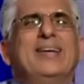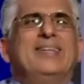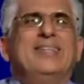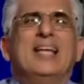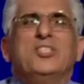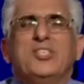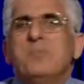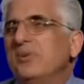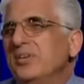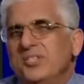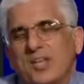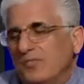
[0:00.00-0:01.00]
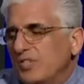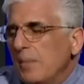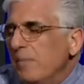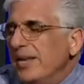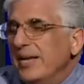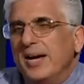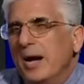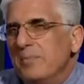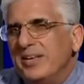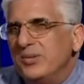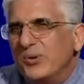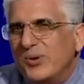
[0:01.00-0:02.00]
testimonies of somebody
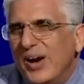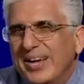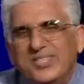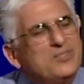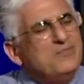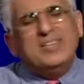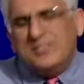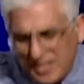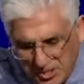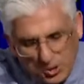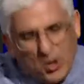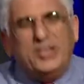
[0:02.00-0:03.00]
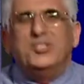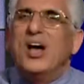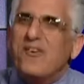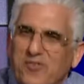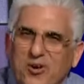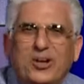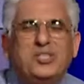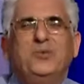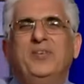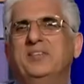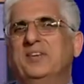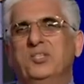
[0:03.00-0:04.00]
coming to Christ, we rejoice. Of course
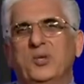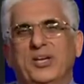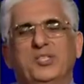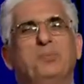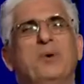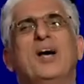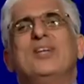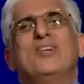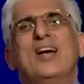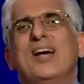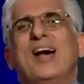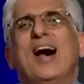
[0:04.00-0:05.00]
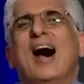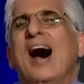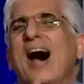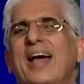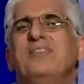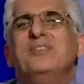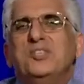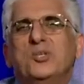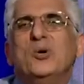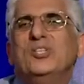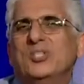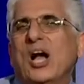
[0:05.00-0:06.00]
we rejoice, but I
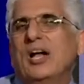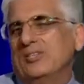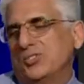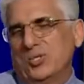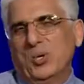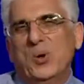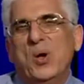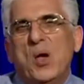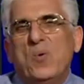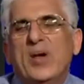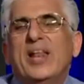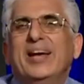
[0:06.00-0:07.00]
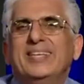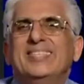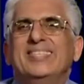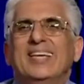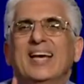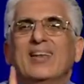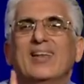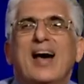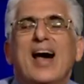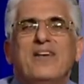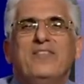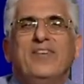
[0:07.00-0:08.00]
rejoice also when I see a
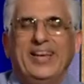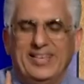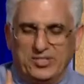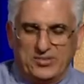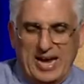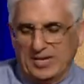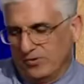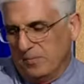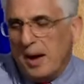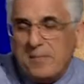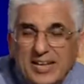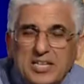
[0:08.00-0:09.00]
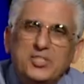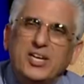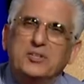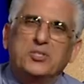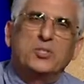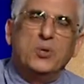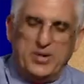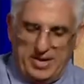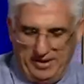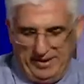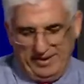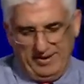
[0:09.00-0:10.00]
life is transformed. I want to share a story
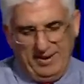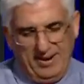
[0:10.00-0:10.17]
here